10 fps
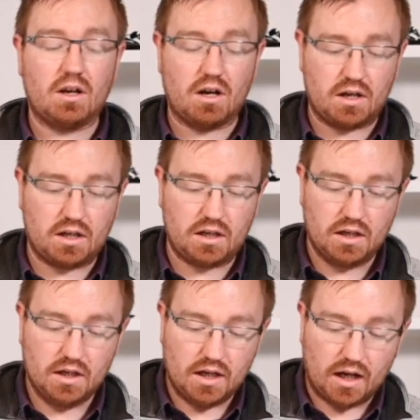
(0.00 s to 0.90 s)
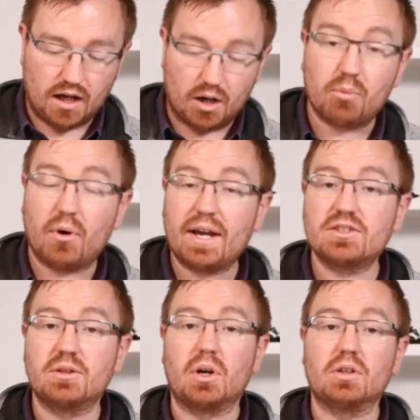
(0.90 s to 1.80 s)
I uh, press
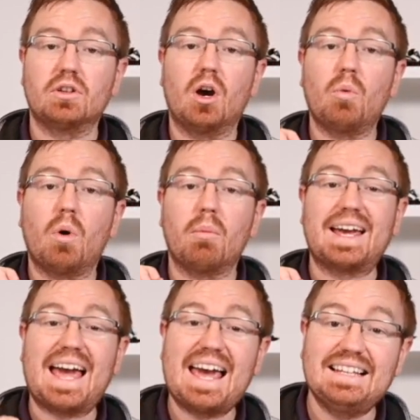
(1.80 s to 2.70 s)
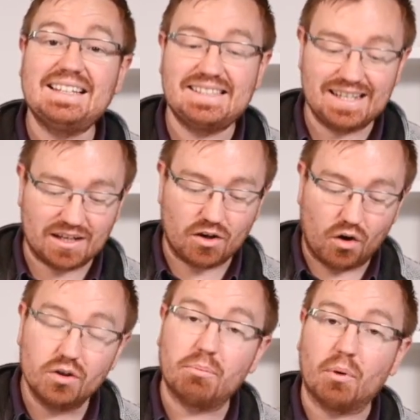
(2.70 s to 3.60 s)
the button, I want my LED
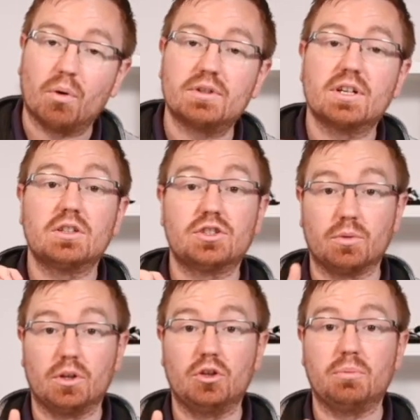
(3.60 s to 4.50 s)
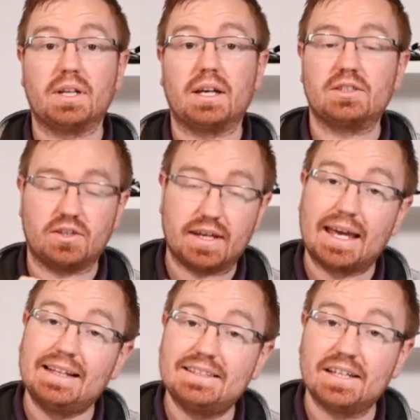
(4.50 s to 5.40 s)
on the board to illuminate. The
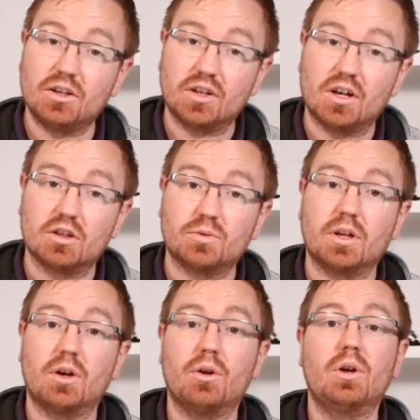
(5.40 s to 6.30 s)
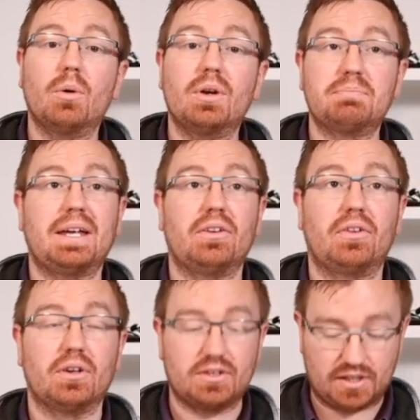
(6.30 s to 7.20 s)
LED on the Arduino Uno is pin
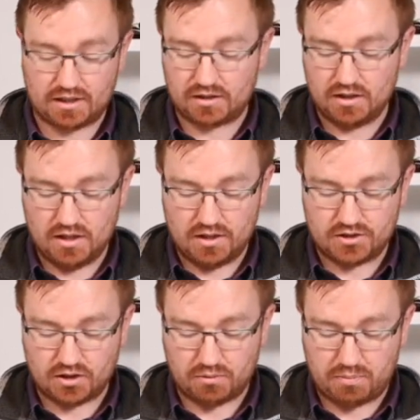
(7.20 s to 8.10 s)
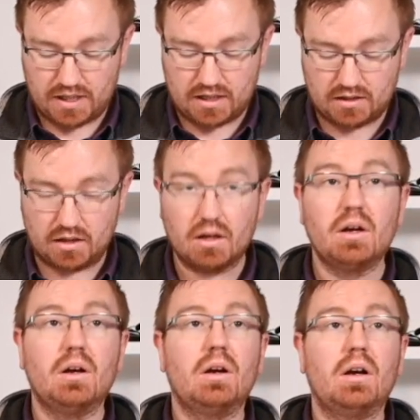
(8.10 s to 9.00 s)
13. So pin
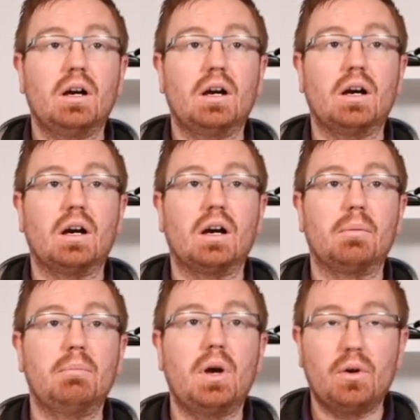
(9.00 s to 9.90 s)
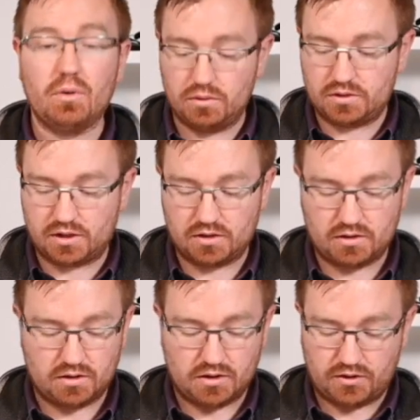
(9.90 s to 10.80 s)
uh, mode
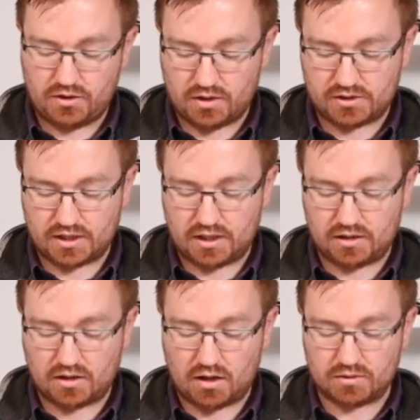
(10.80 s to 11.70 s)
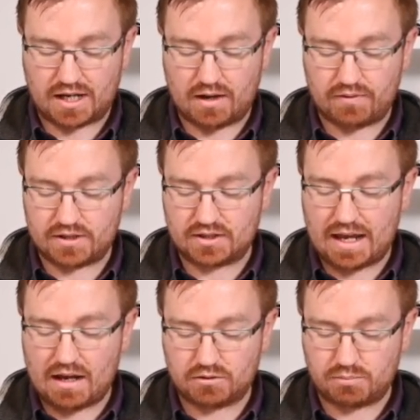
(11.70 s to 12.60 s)
13 I want to have as an
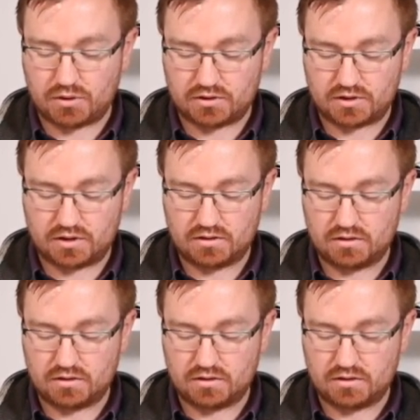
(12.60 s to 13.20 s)
output.